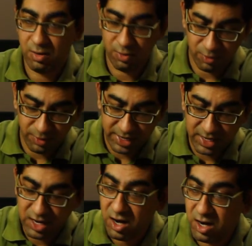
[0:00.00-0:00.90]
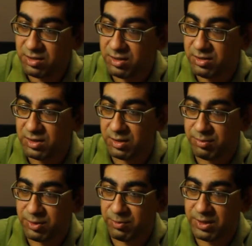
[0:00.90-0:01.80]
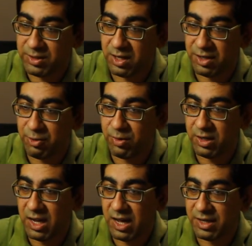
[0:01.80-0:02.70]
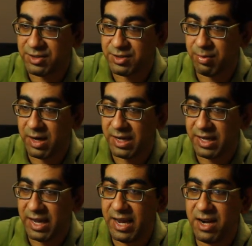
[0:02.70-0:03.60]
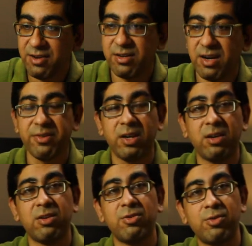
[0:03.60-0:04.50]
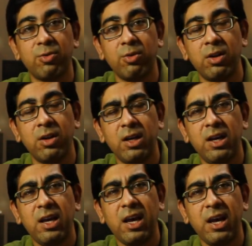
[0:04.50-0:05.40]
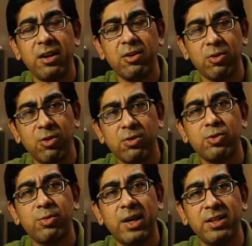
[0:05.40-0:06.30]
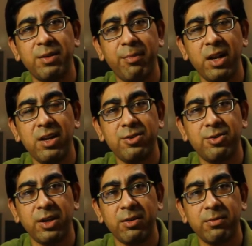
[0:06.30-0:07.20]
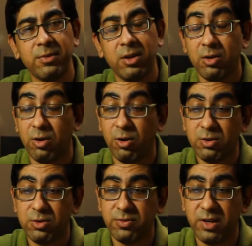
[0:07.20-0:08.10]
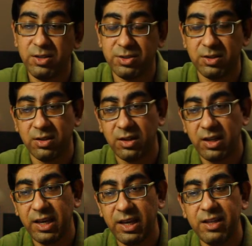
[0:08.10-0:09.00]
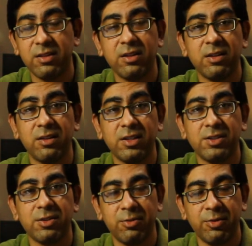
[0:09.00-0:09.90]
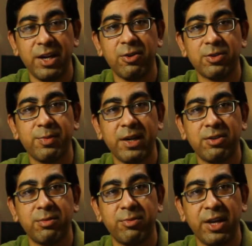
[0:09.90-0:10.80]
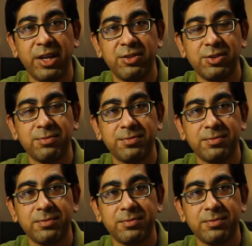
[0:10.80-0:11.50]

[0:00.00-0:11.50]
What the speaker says: Radar systems which are utilized by air traffic control and also by the military also function in this radio spectrum range.